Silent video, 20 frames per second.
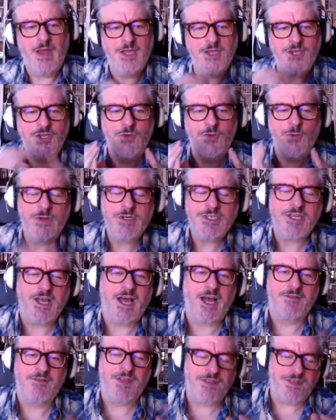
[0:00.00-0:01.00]
You also
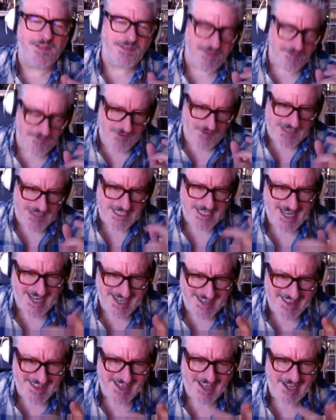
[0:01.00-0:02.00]
have the
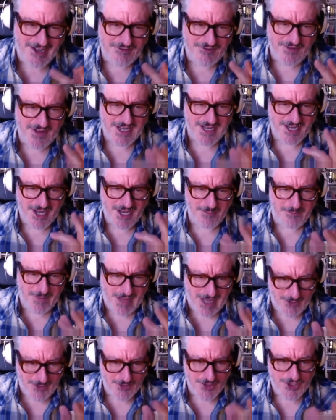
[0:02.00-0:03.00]
fascinating thing I find
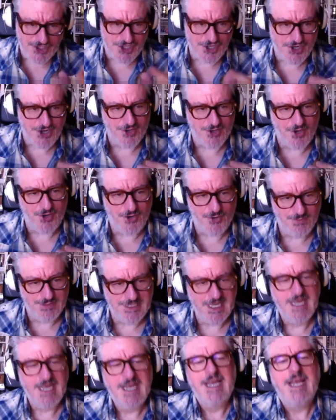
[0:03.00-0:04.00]
about Sherlock
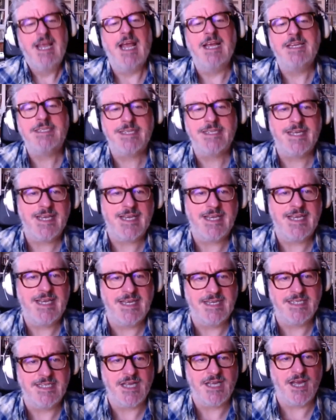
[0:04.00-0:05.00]
Holmes is that he
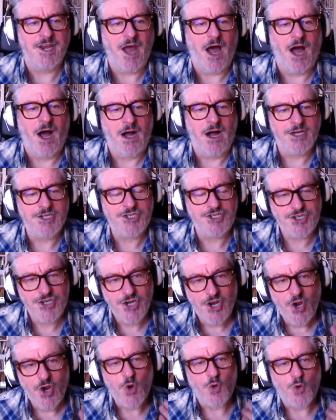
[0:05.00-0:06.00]
is an arch
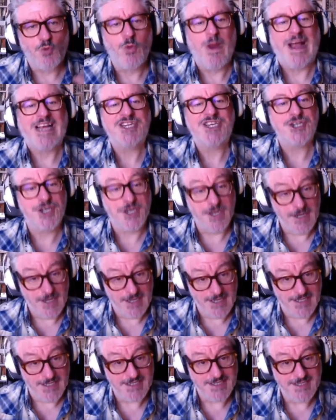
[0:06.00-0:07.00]

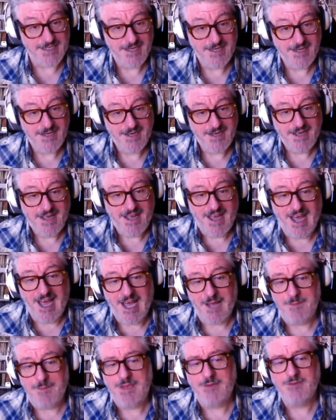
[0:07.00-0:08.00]
rationalist.
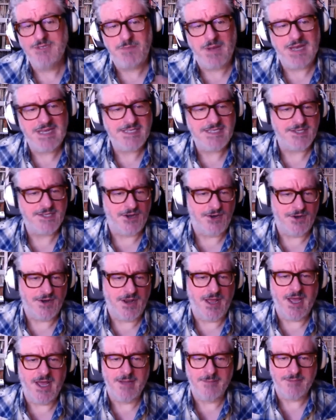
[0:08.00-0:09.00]
He was based on
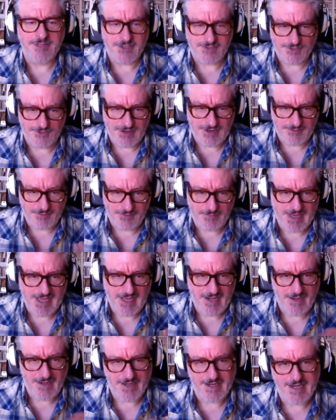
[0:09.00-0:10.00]
Dr. Edward
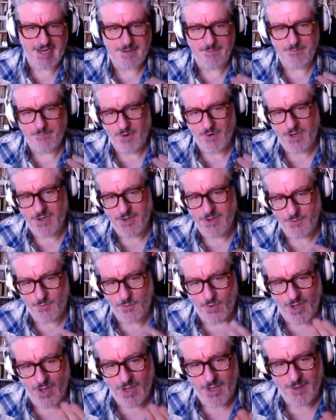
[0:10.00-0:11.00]
Bell in Edinburgh, who
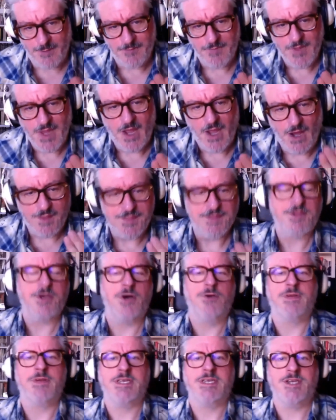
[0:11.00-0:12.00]
Arthur
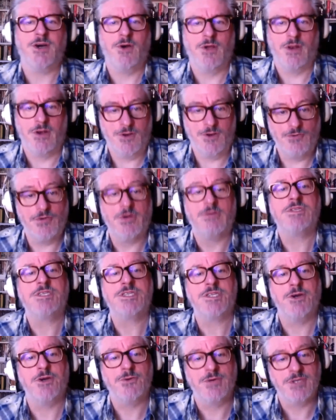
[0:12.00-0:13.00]
Conan Doyle, who wrote the
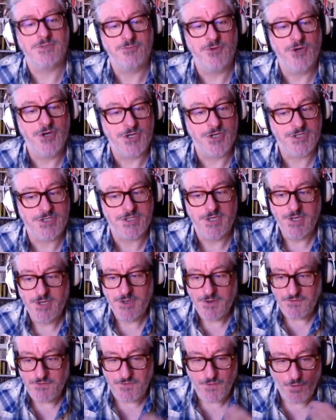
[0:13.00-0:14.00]
stories, worked
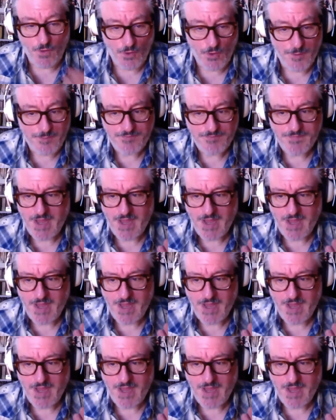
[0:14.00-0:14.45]
for.